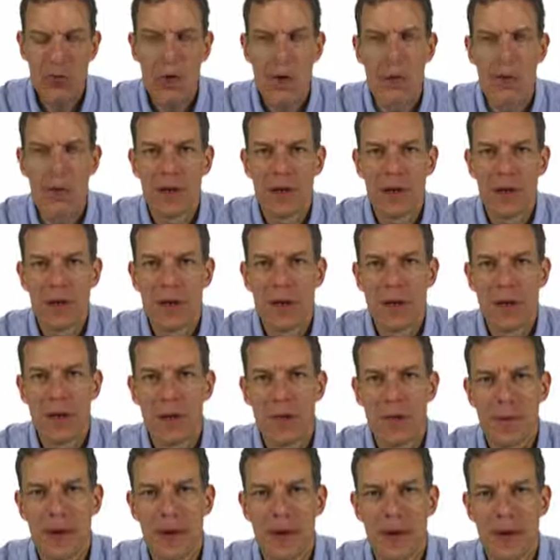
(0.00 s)
way we could think
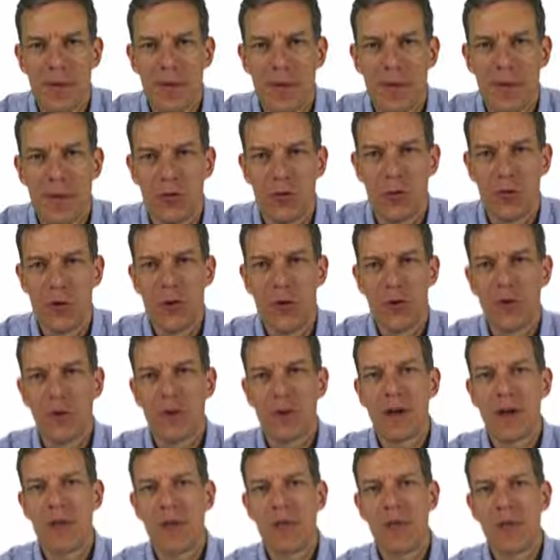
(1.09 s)
about, so here
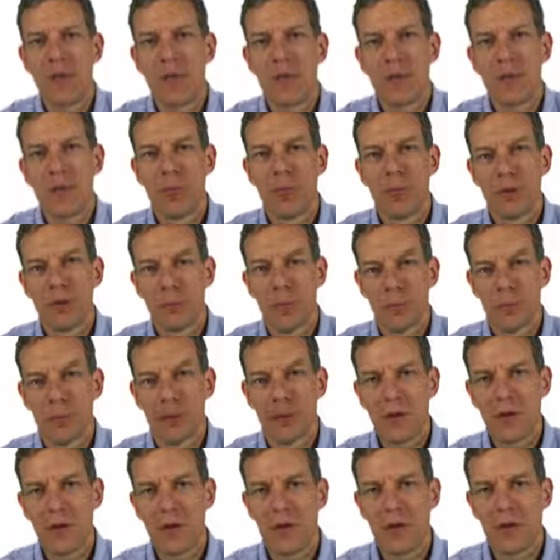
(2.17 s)
we've got a game with multiple
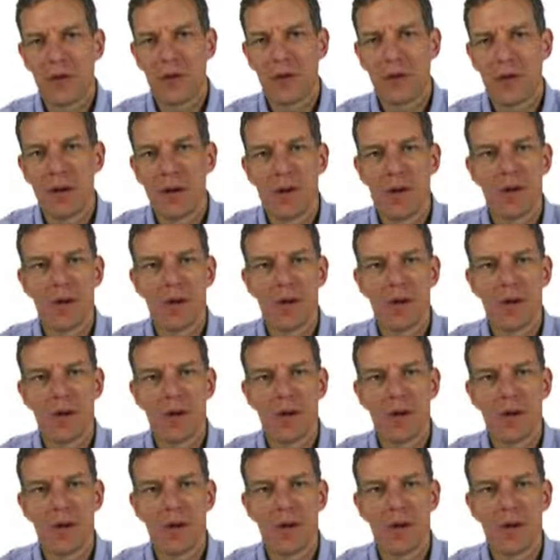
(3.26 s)
equilibria.